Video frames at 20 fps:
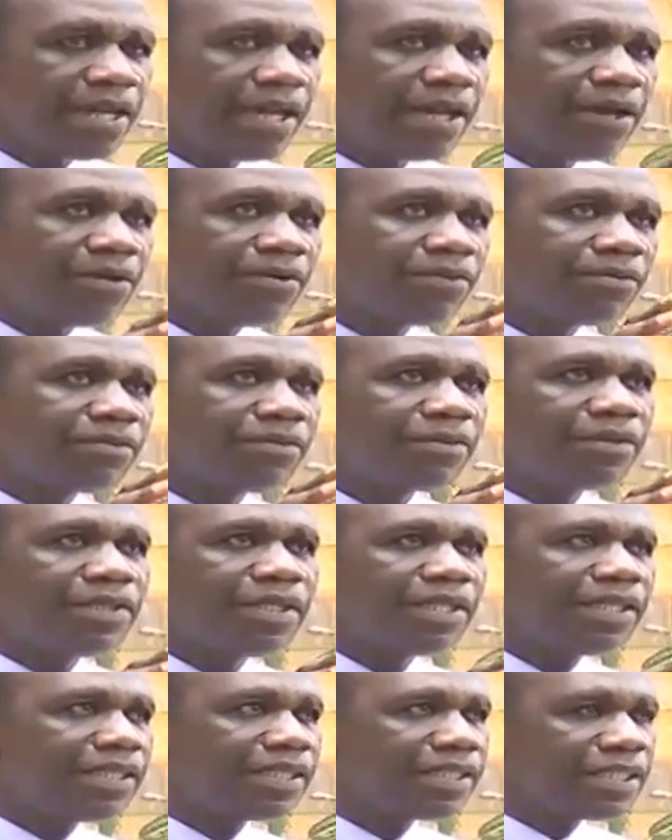Now,
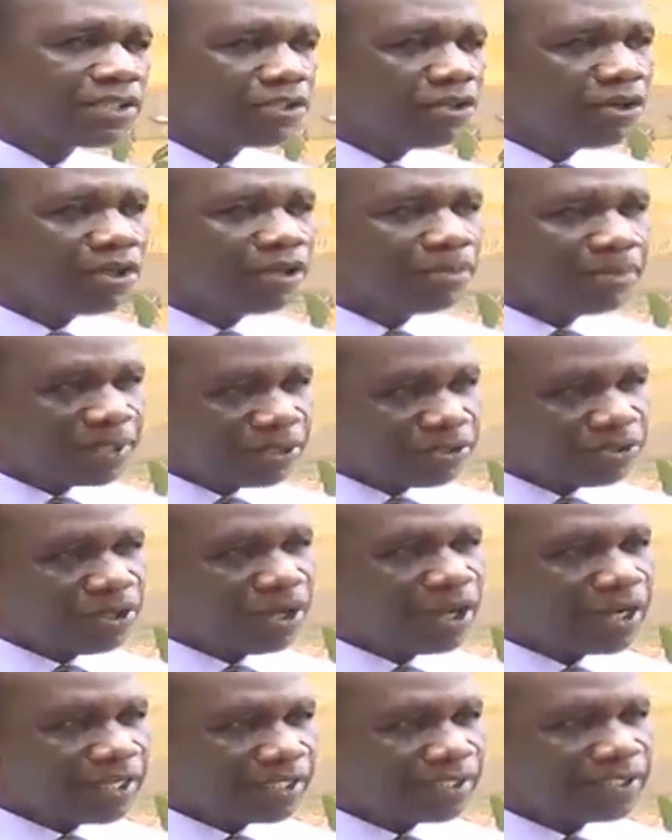Lee, this is all about your
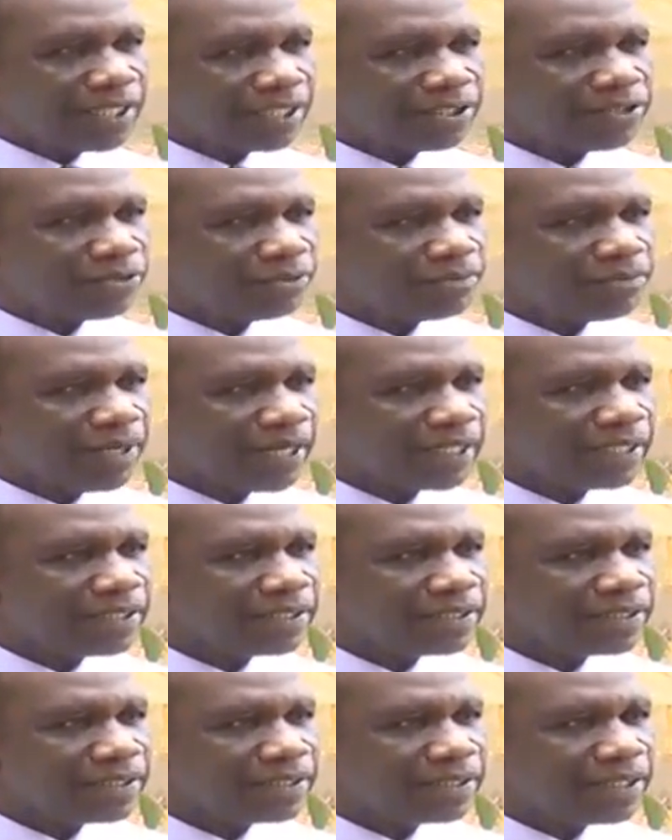architectural
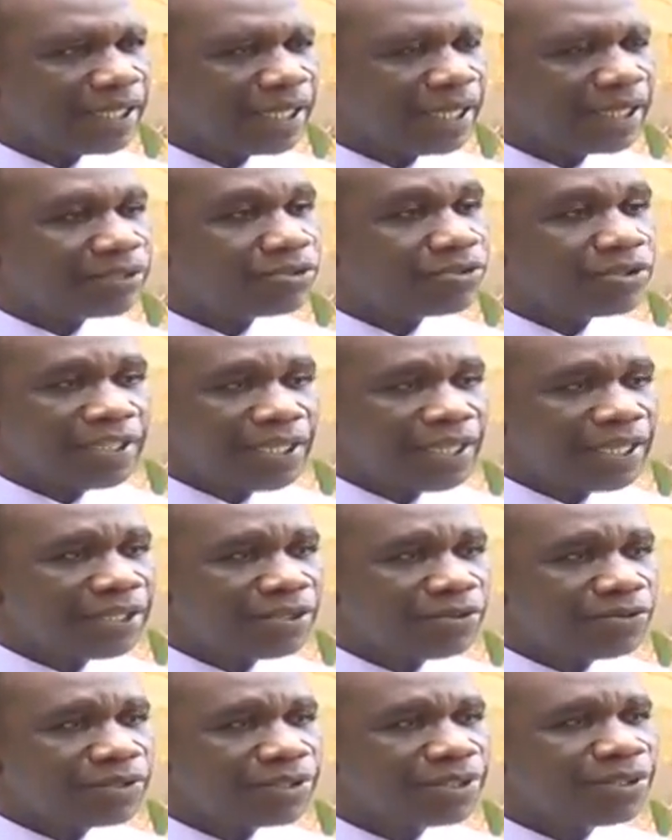practice. Yes. Uh, today,
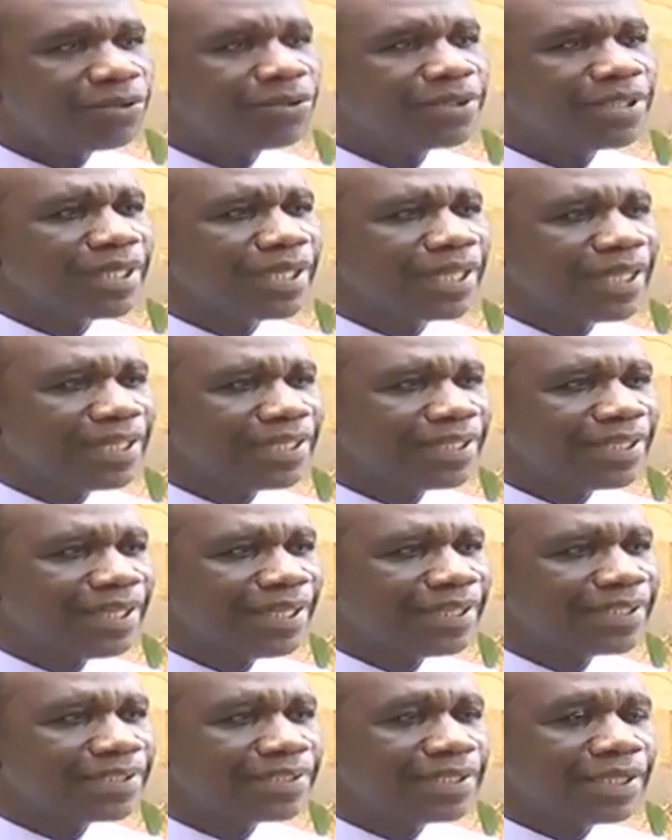you are known in Kenya
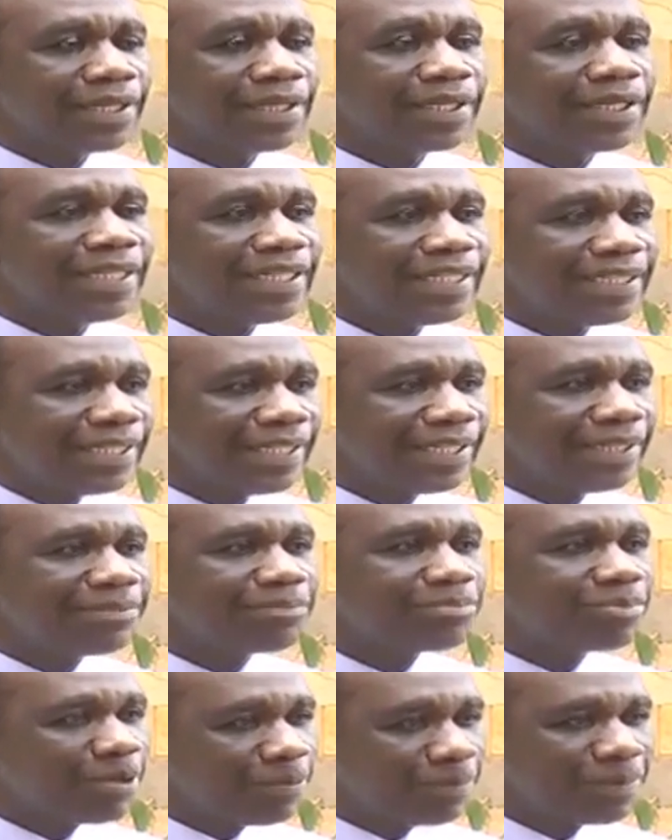as a leading
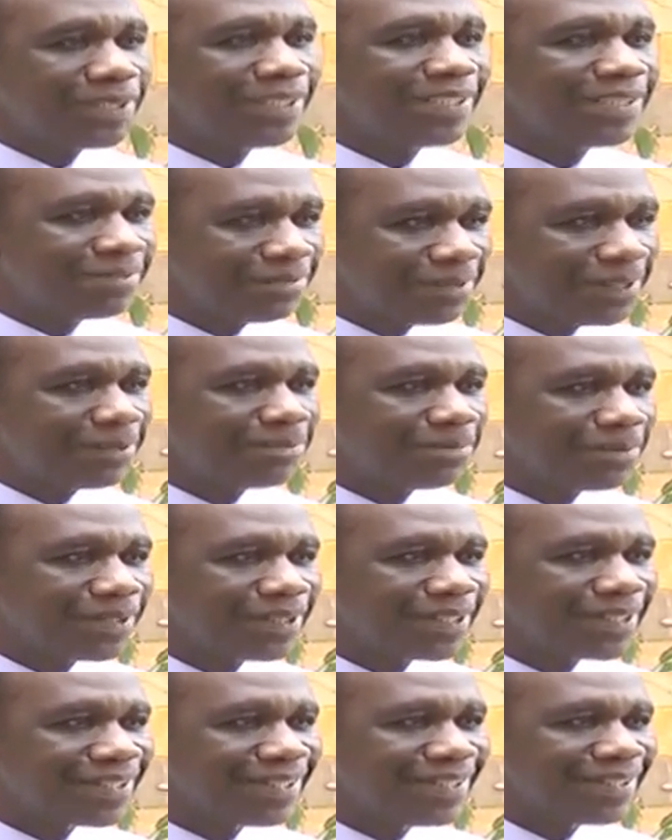property developer.
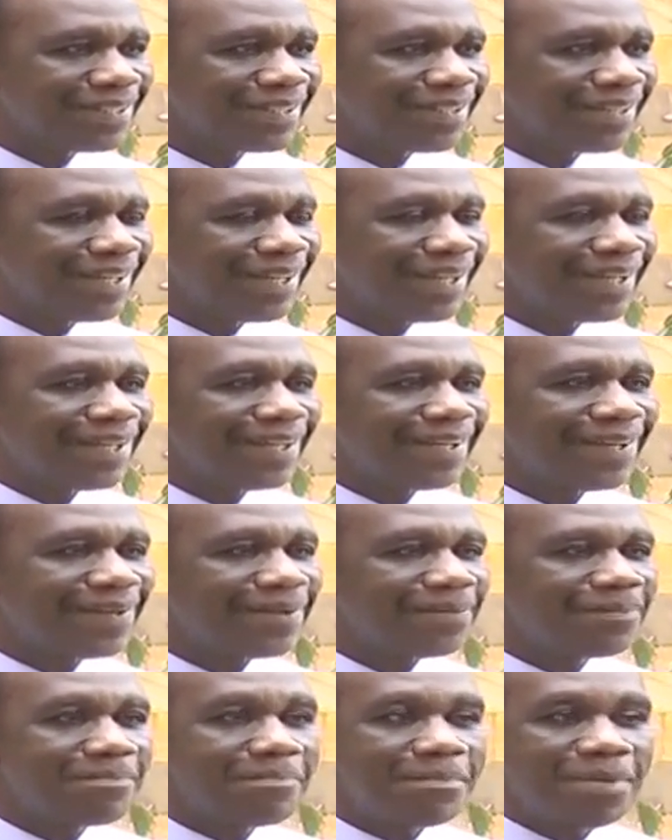Yes.
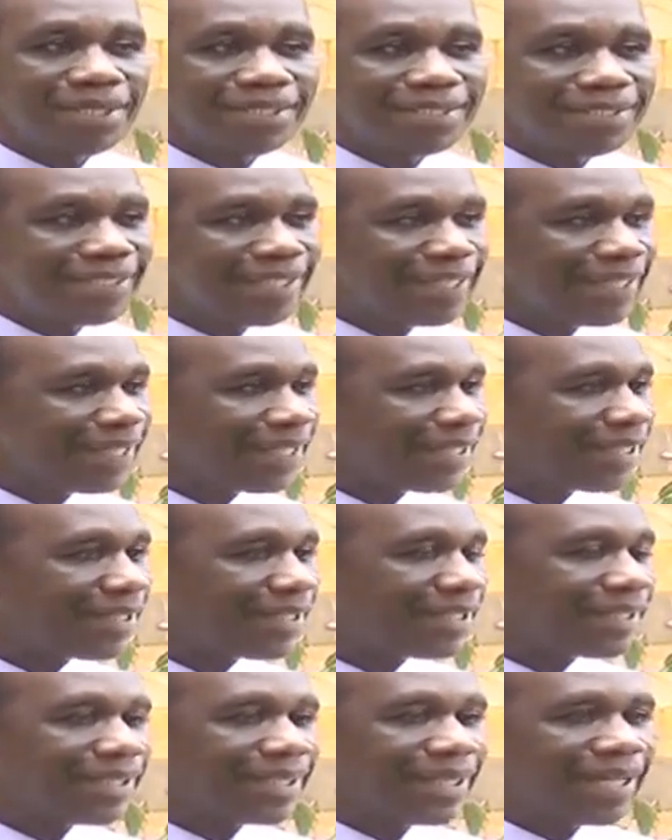Uh,
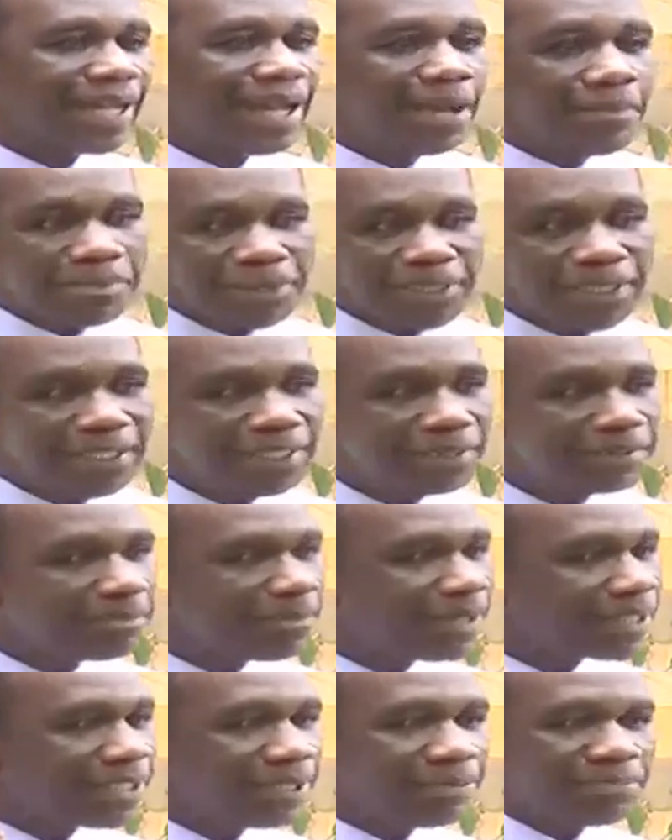multi companies,
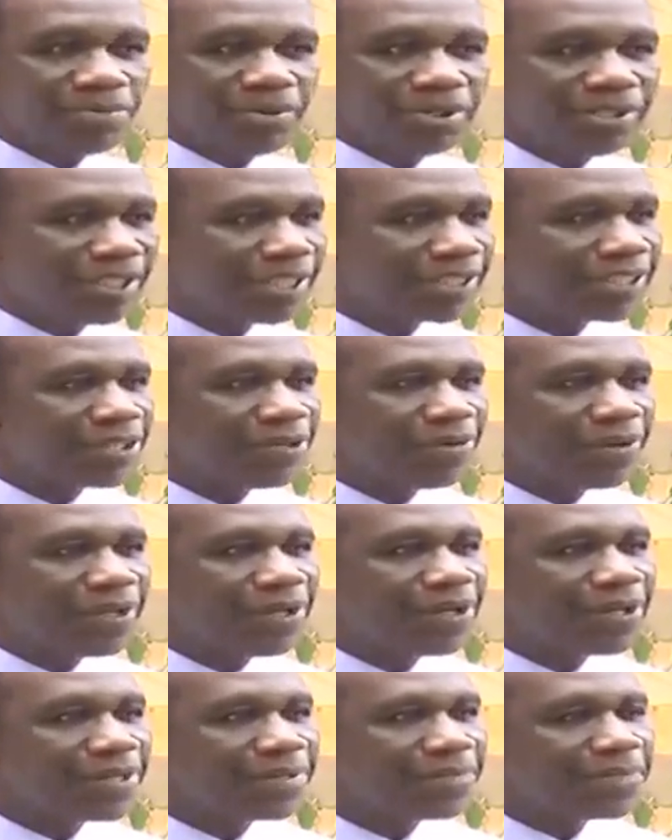multi projects going
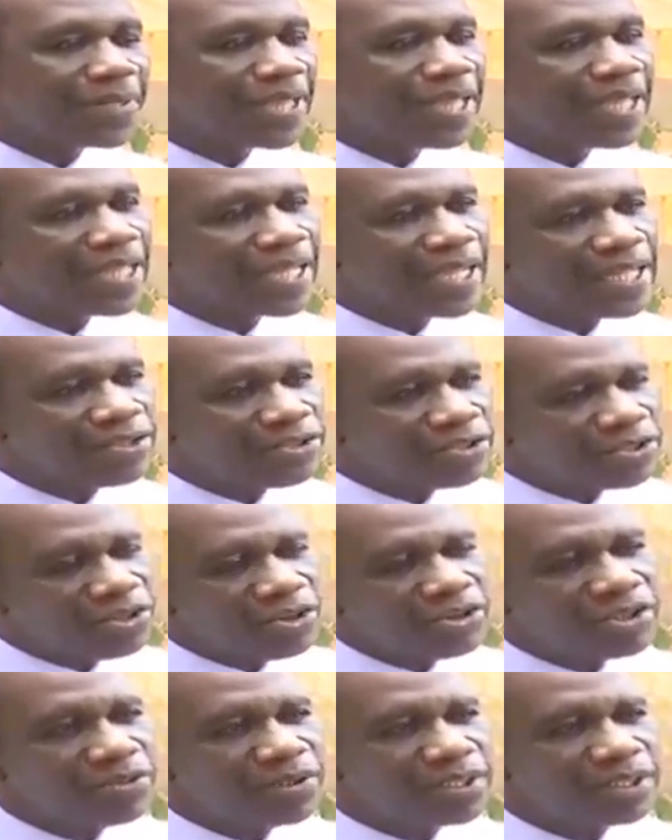on. Yes. Can you
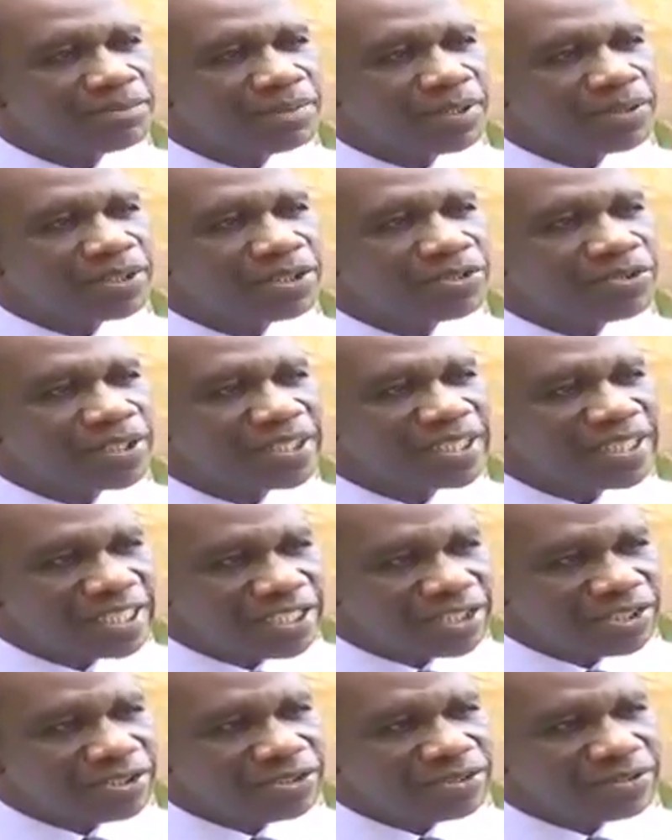talk to us about the
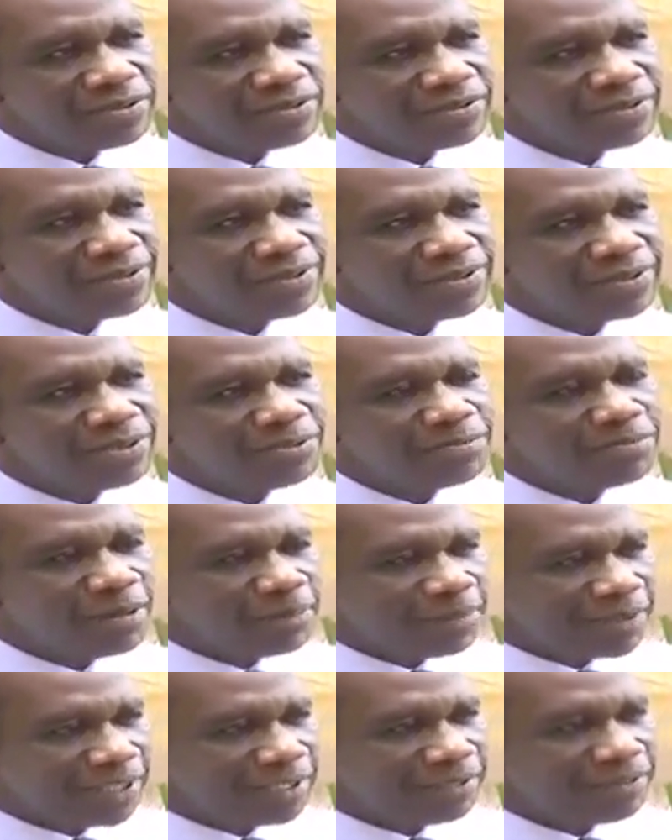transition to
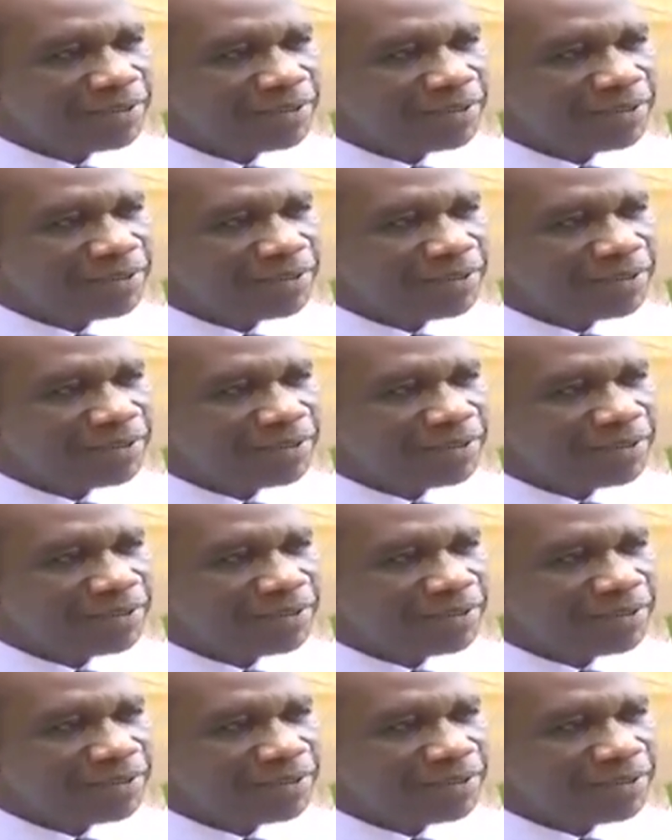property